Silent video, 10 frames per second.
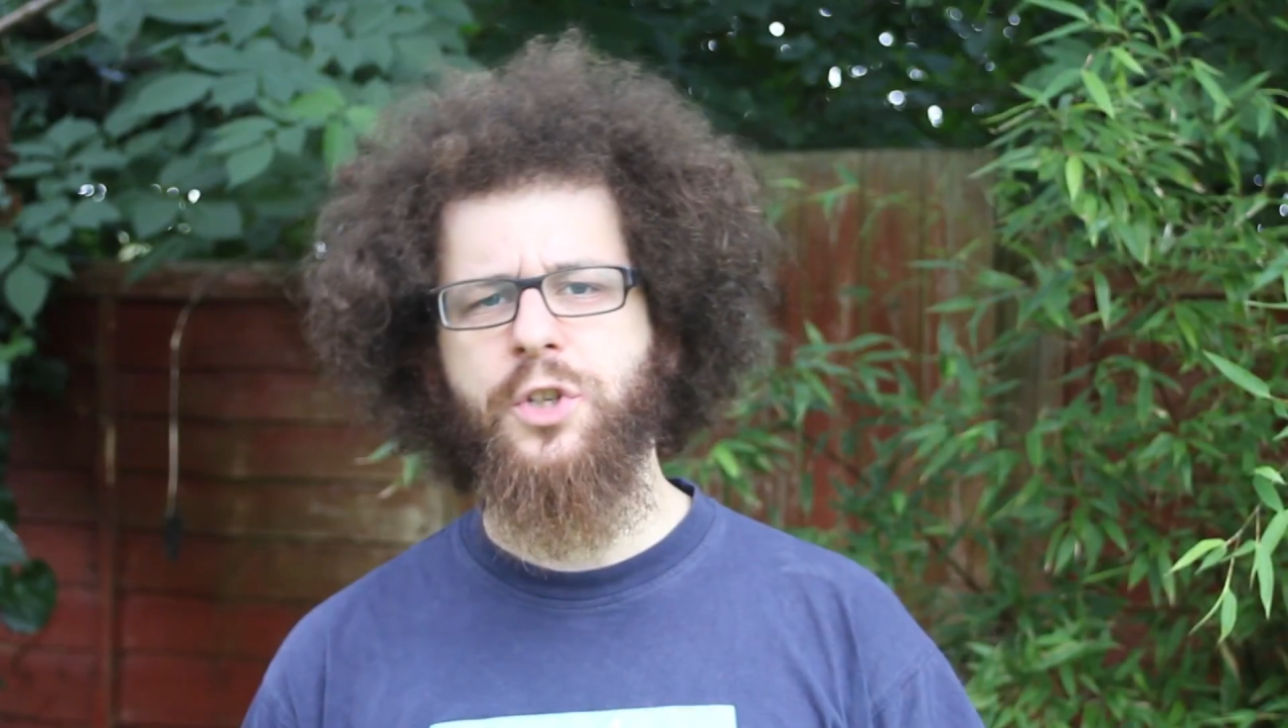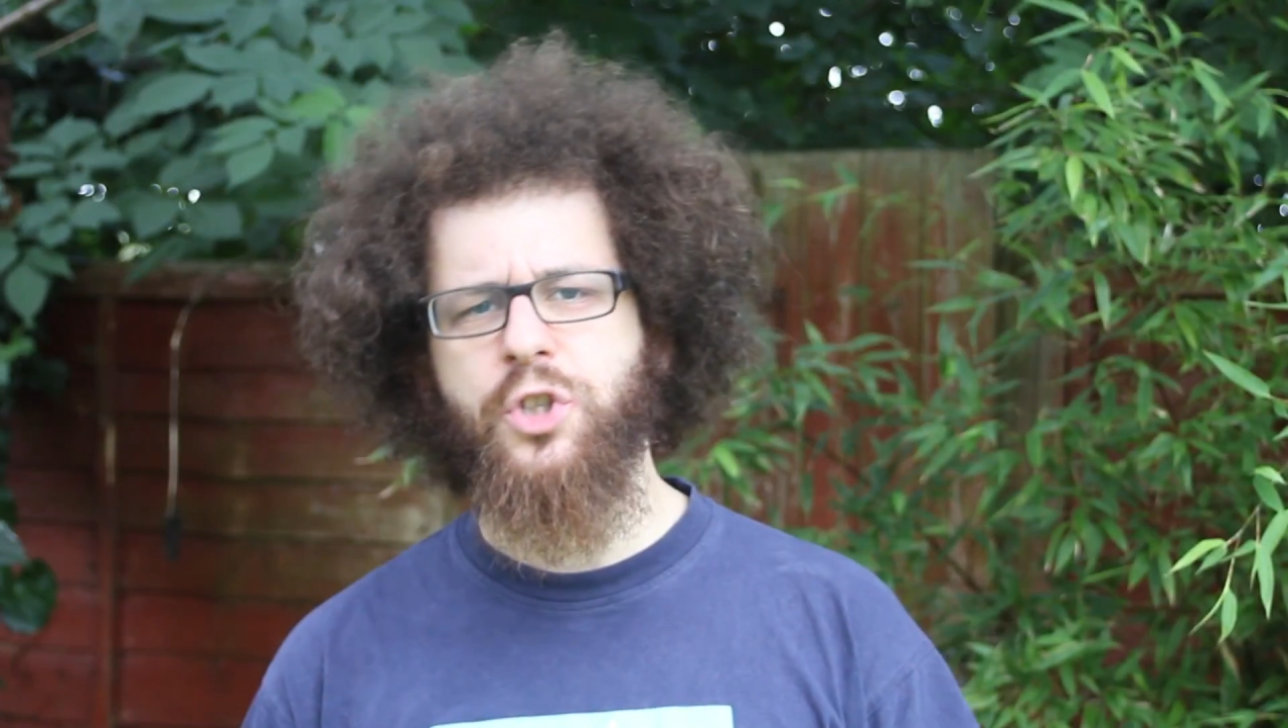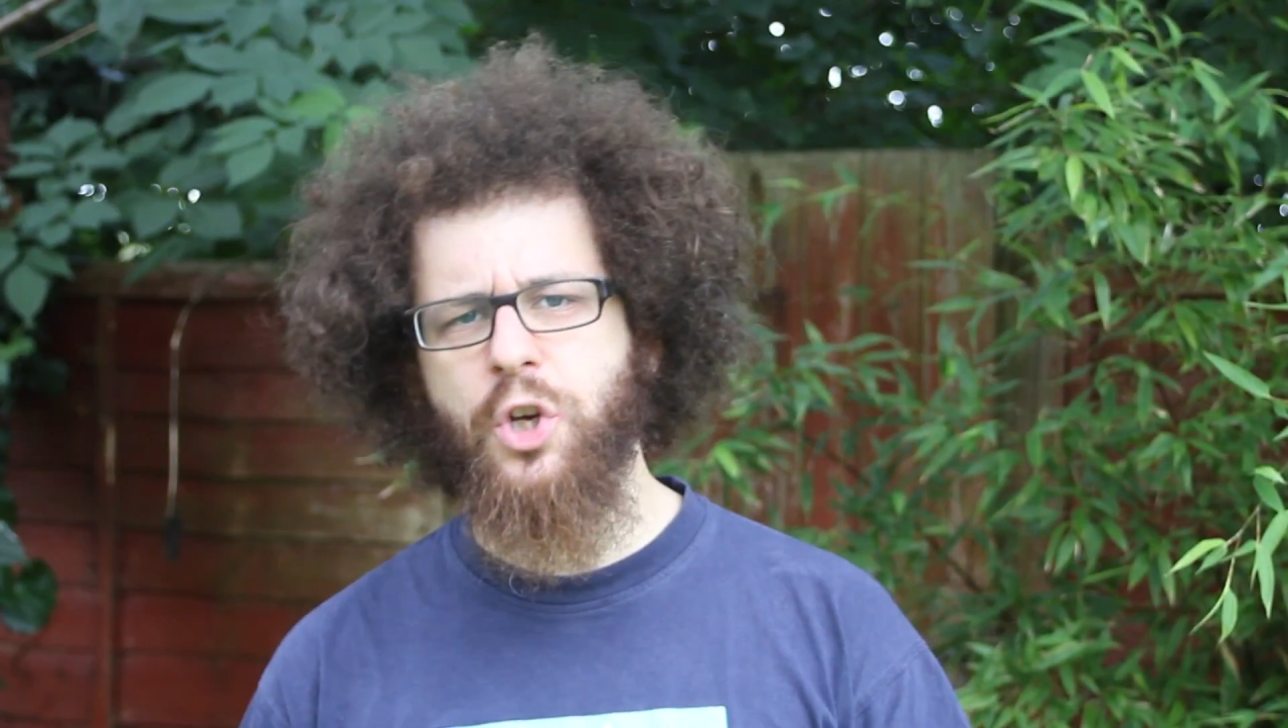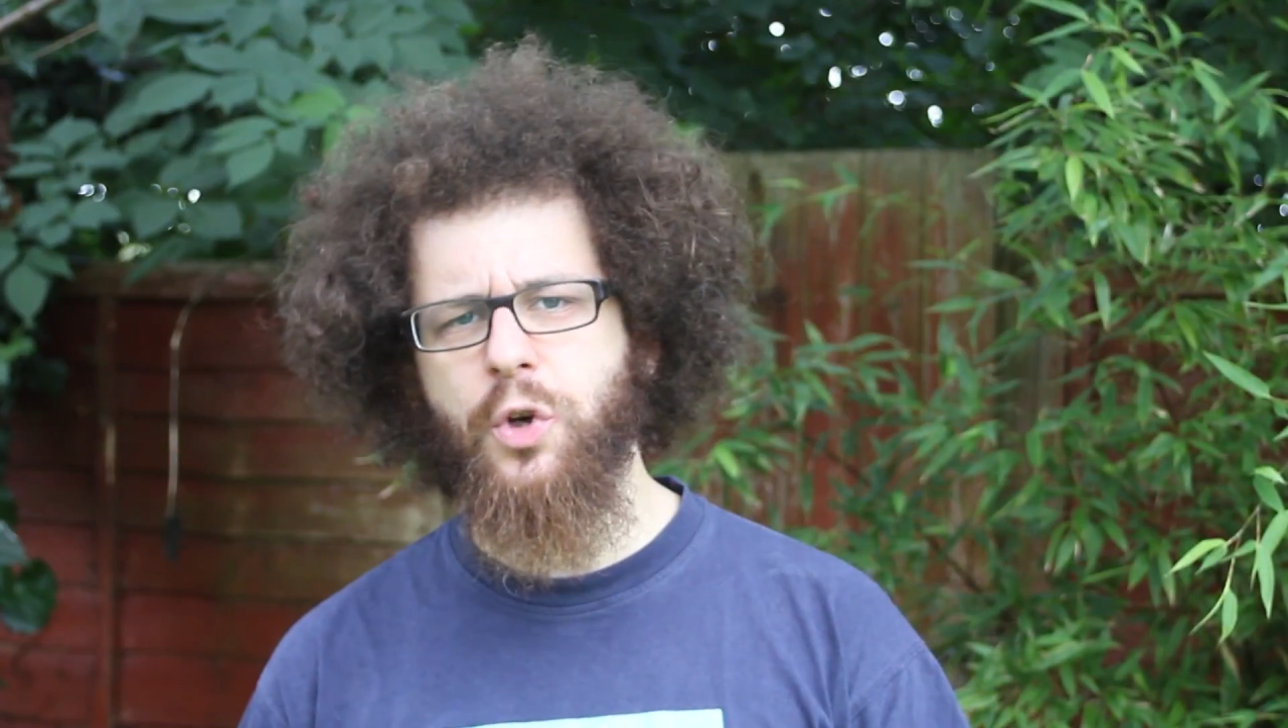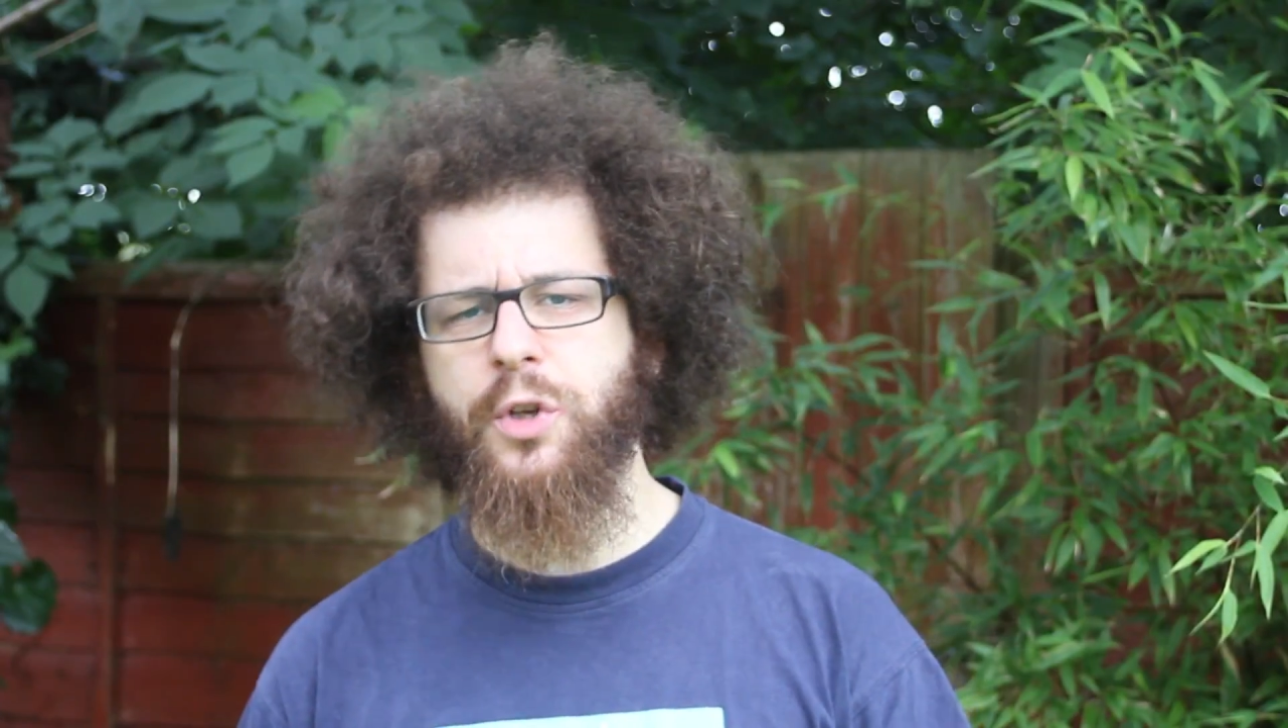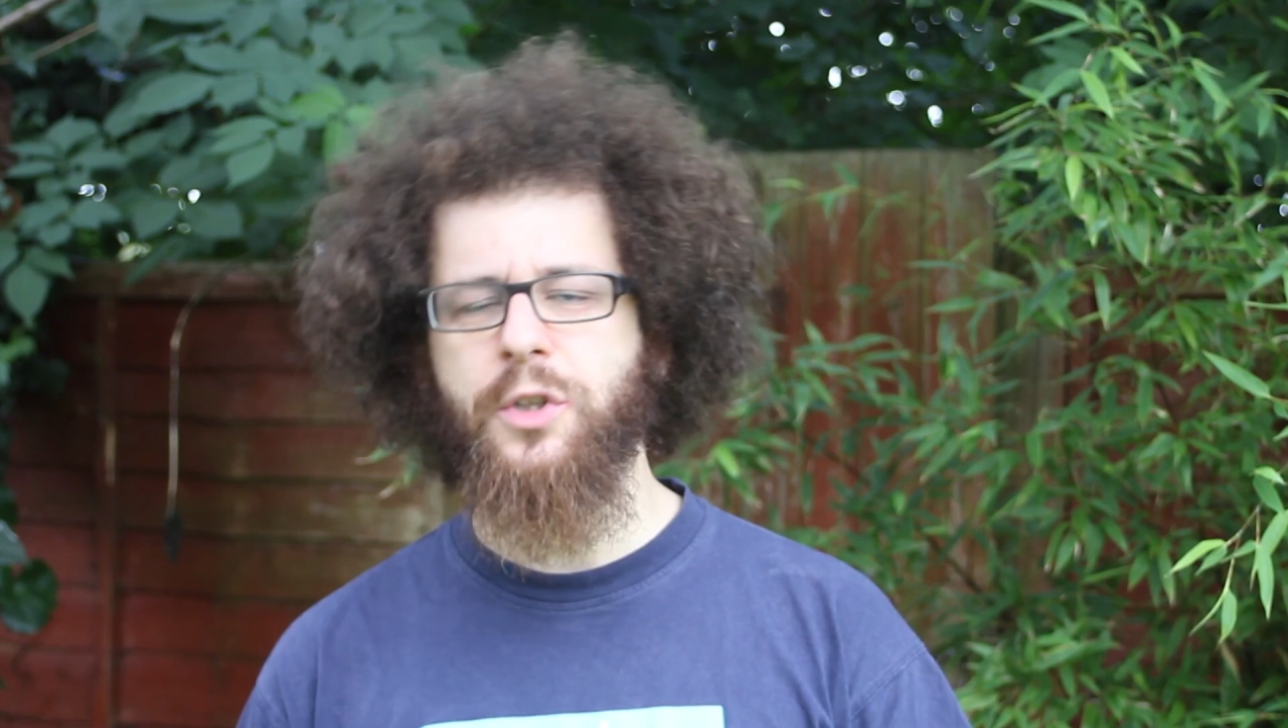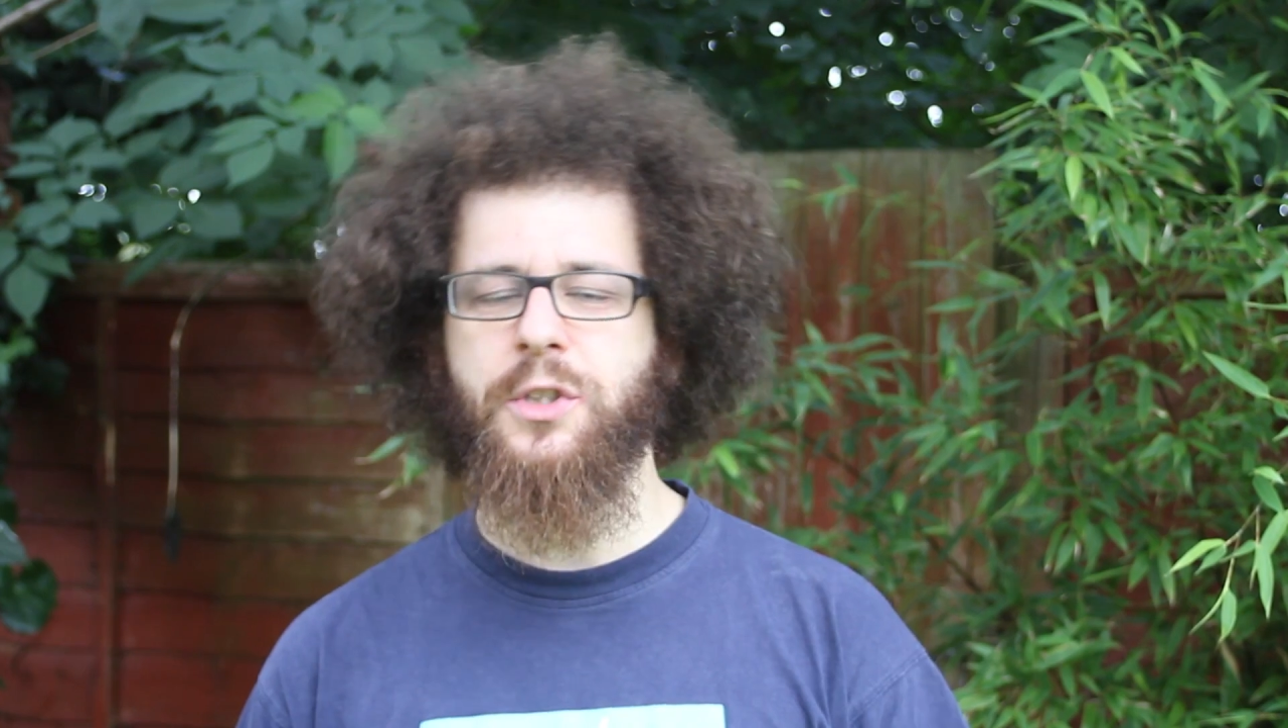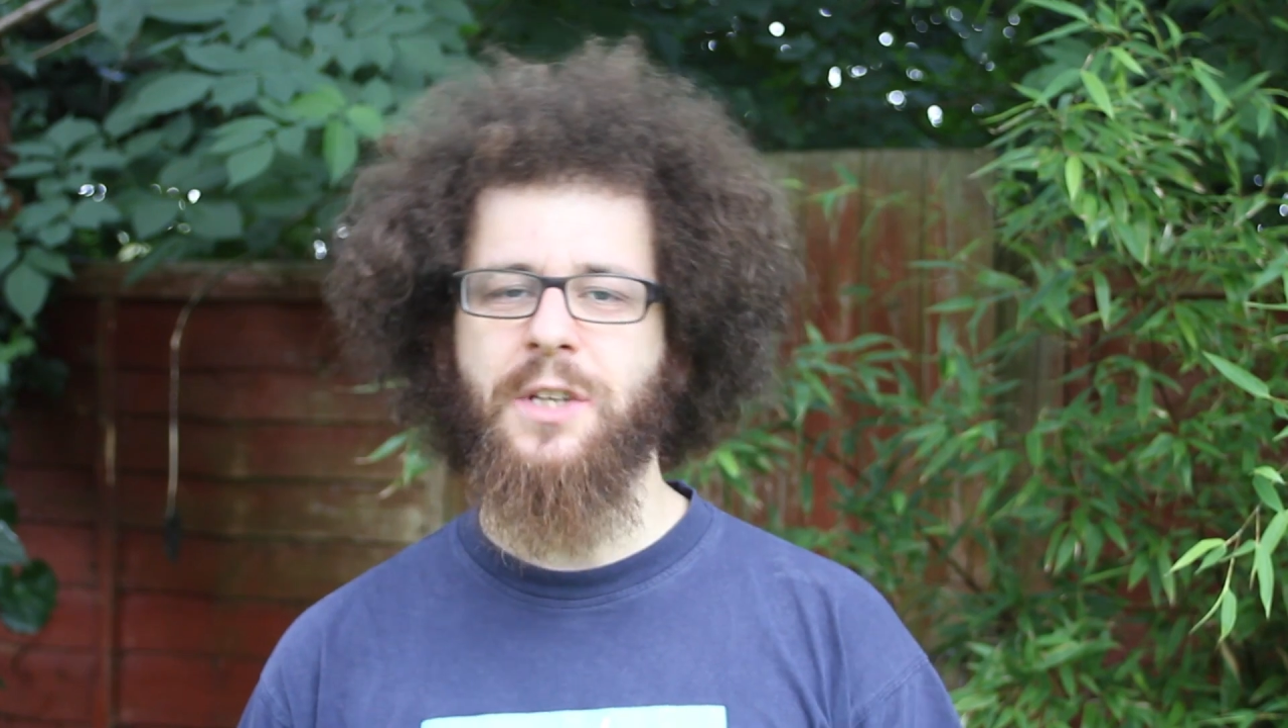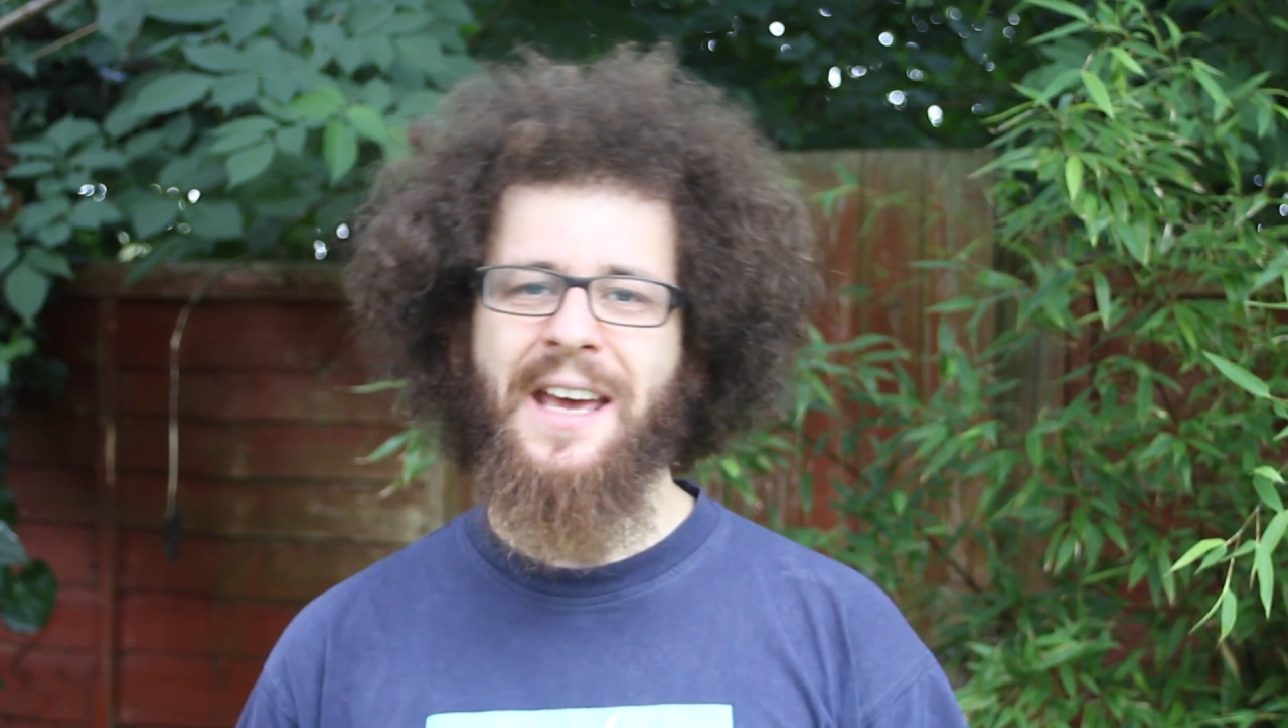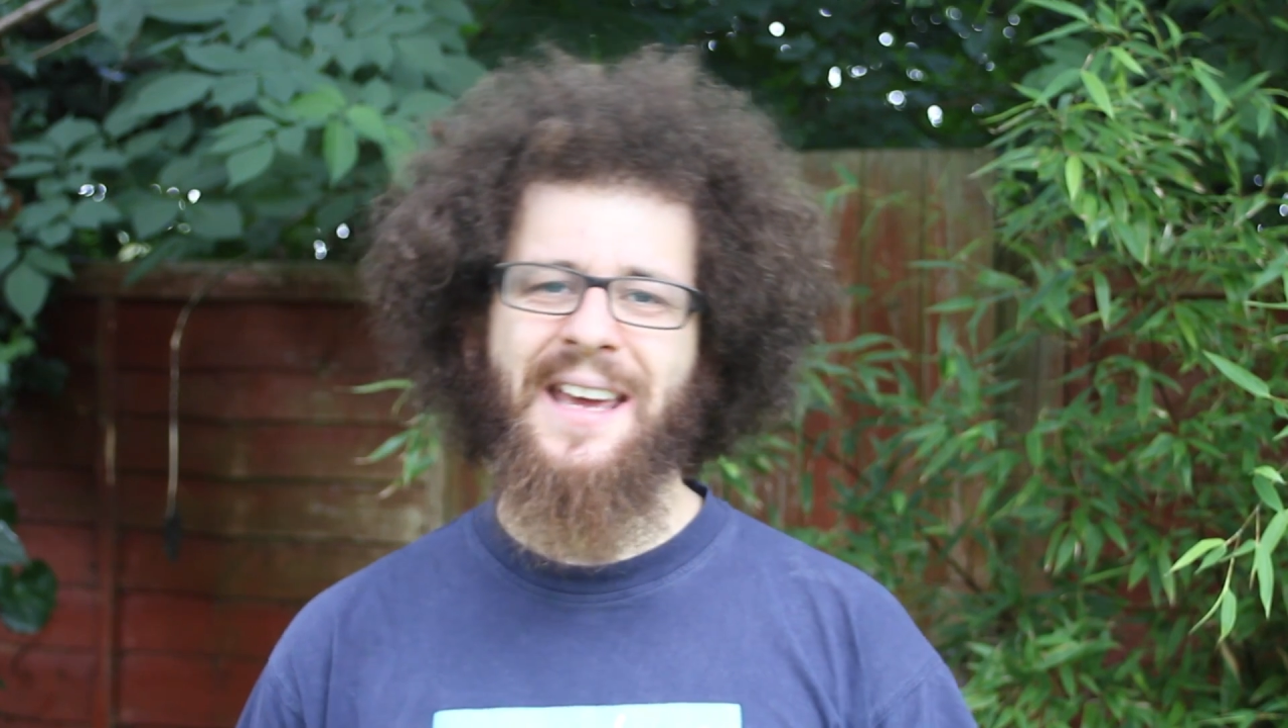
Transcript: students,